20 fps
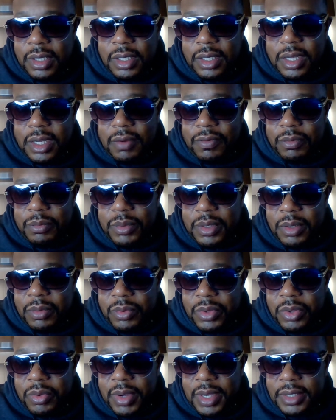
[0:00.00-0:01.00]

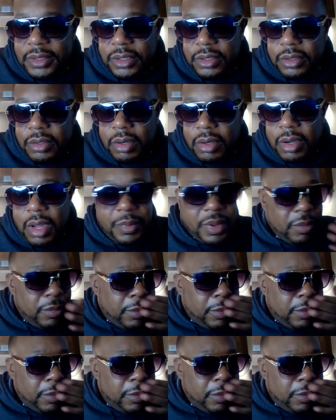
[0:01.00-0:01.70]
Where you at Chicago? I mean,